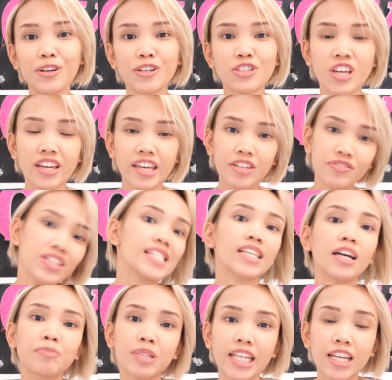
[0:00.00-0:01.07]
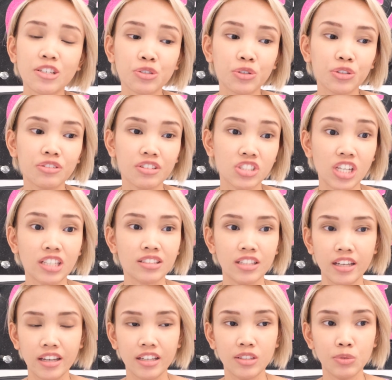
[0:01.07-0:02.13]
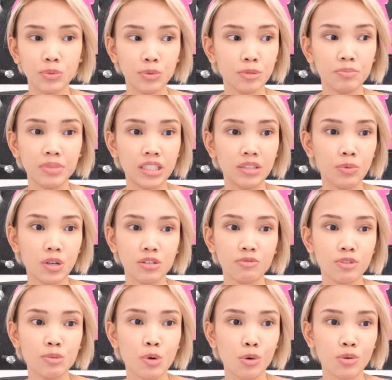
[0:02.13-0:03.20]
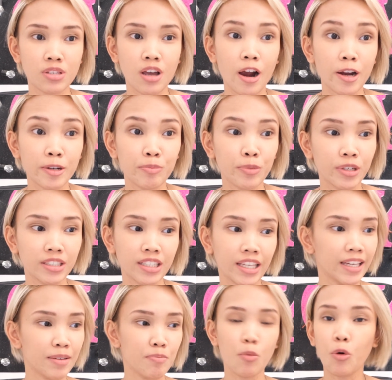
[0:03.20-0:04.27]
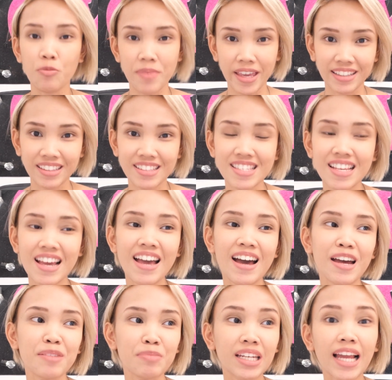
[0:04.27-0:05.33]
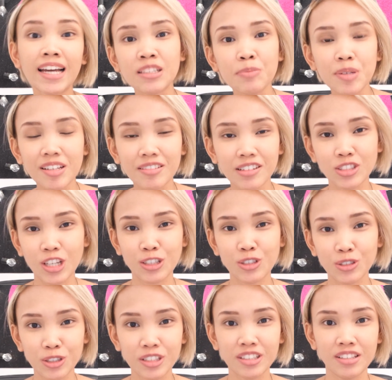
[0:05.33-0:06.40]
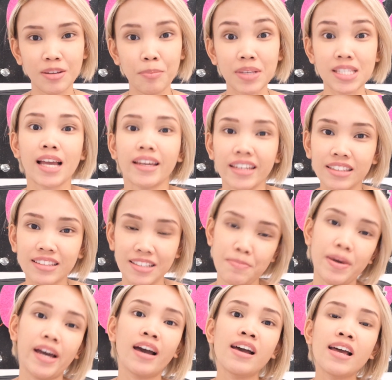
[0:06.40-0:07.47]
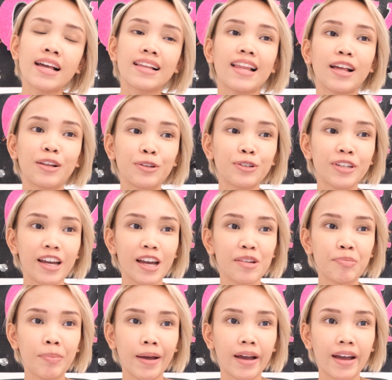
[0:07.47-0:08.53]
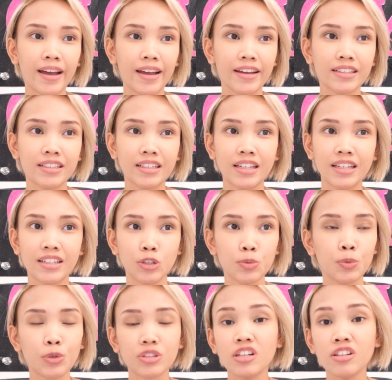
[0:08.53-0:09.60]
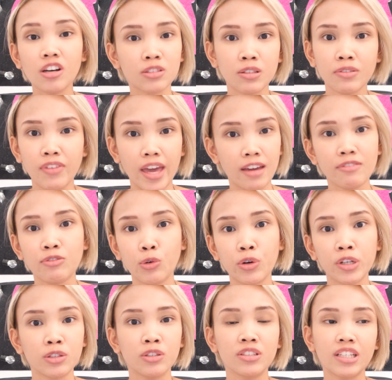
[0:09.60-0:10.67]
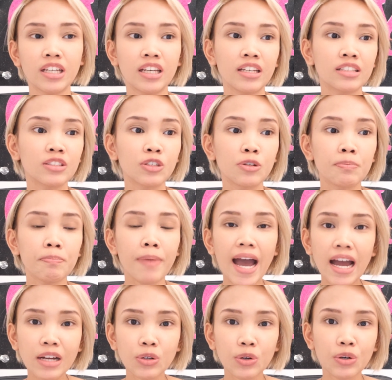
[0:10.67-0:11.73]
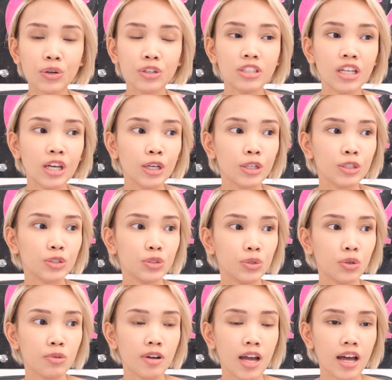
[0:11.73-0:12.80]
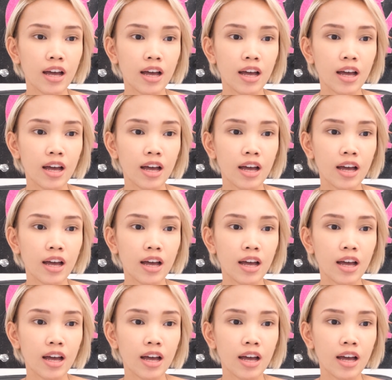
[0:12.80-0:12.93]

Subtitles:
Schengen visa application was rejected would be one of the most heartbreaking moments. I mean, lahat naman ng rejection, masakit, di ba? Lalo na pag you put a lot of effort on it, yung pagod, yung